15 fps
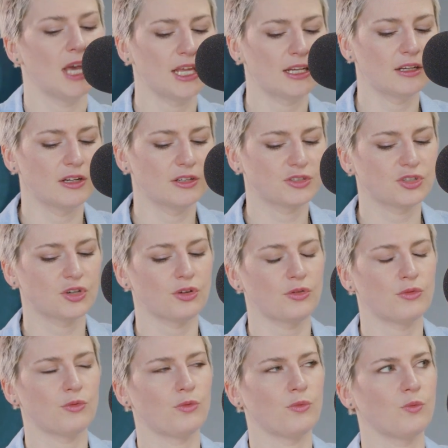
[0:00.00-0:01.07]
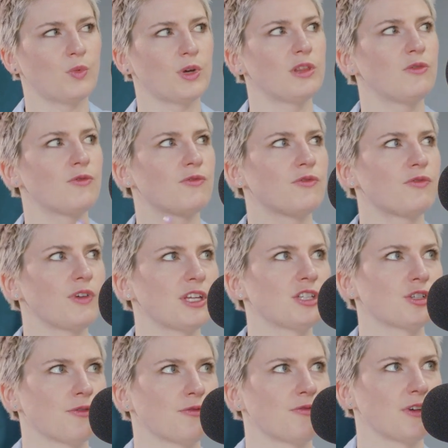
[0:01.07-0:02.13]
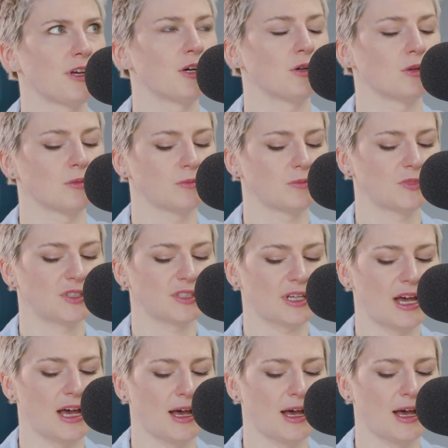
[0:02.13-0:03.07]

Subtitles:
And so with feature films,